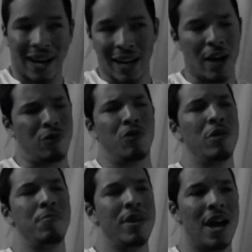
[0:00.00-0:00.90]
So
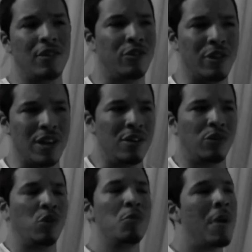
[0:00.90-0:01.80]
sure, my channel
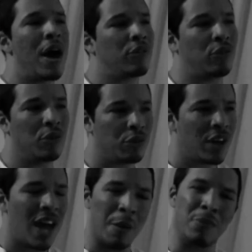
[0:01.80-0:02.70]
sucks, but the
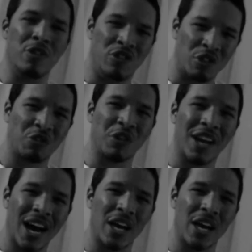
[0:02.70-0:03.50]
funniest thing about that